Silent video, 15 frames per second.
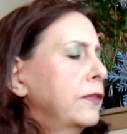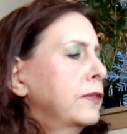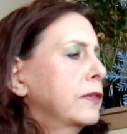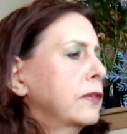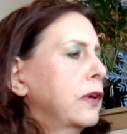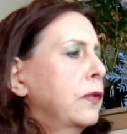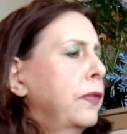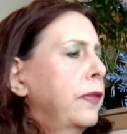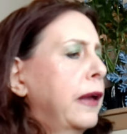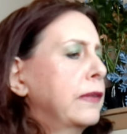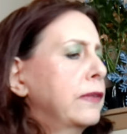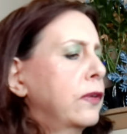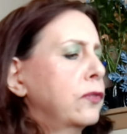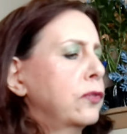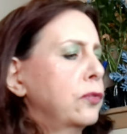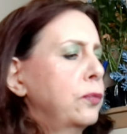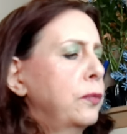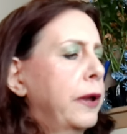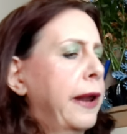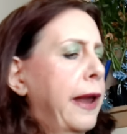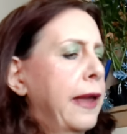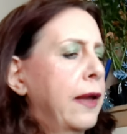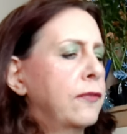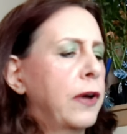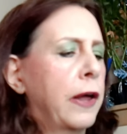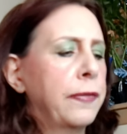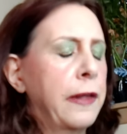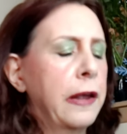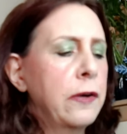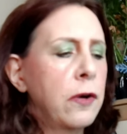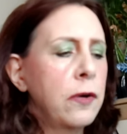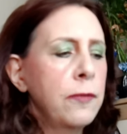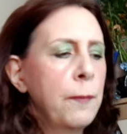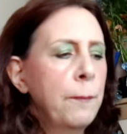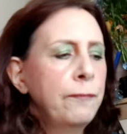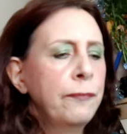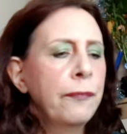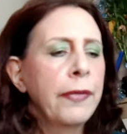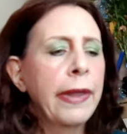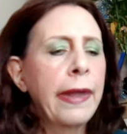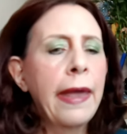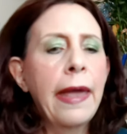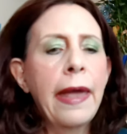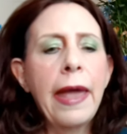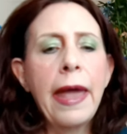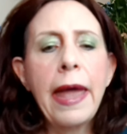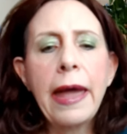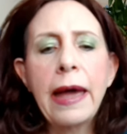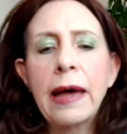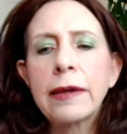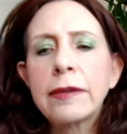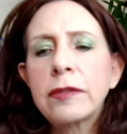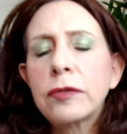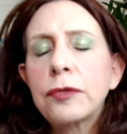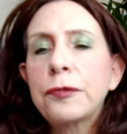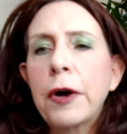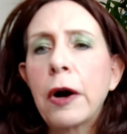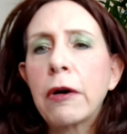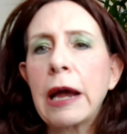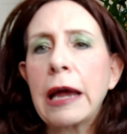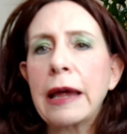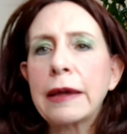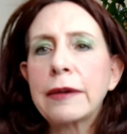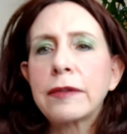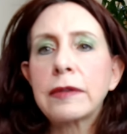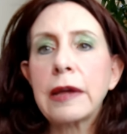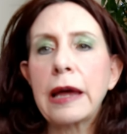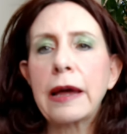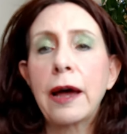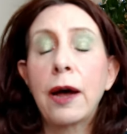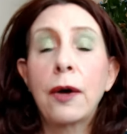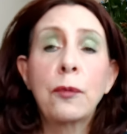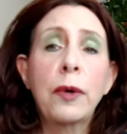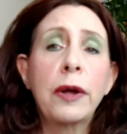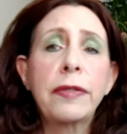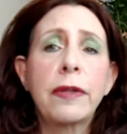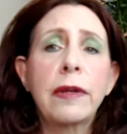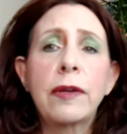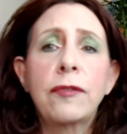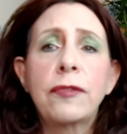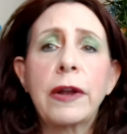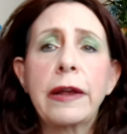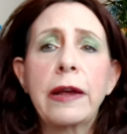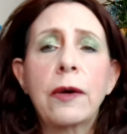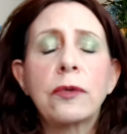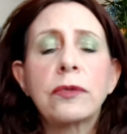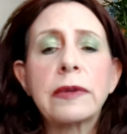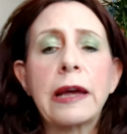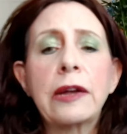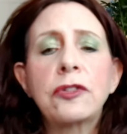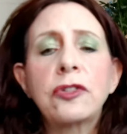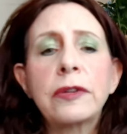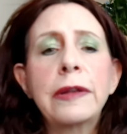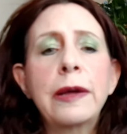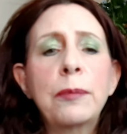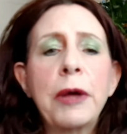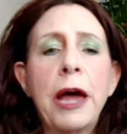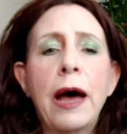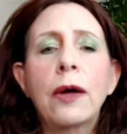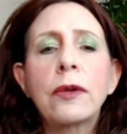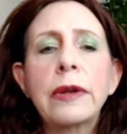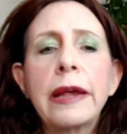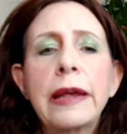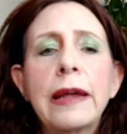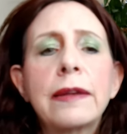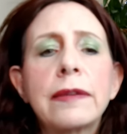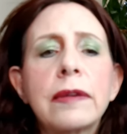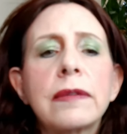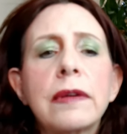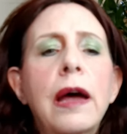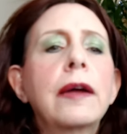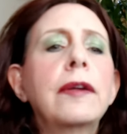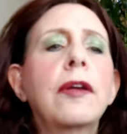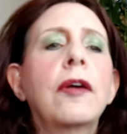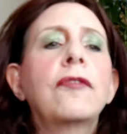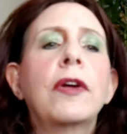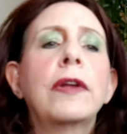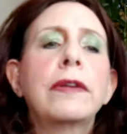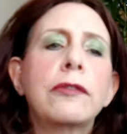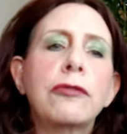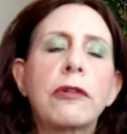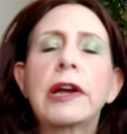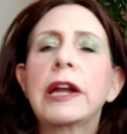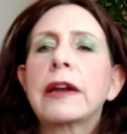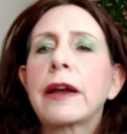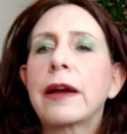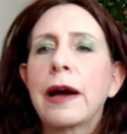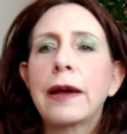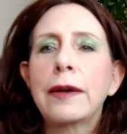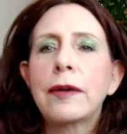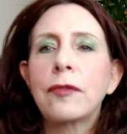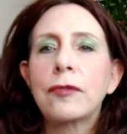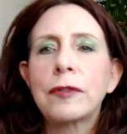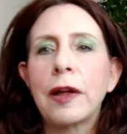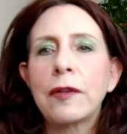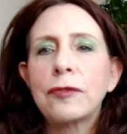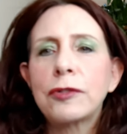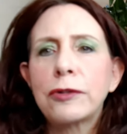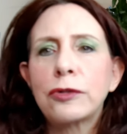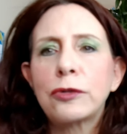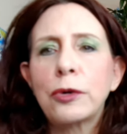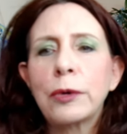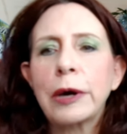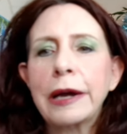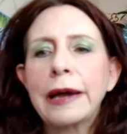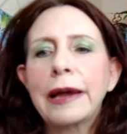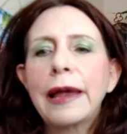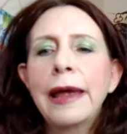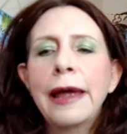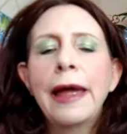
So that's what I have on there as far as uh, what the video is actually about, it's kind of a different kind of love story.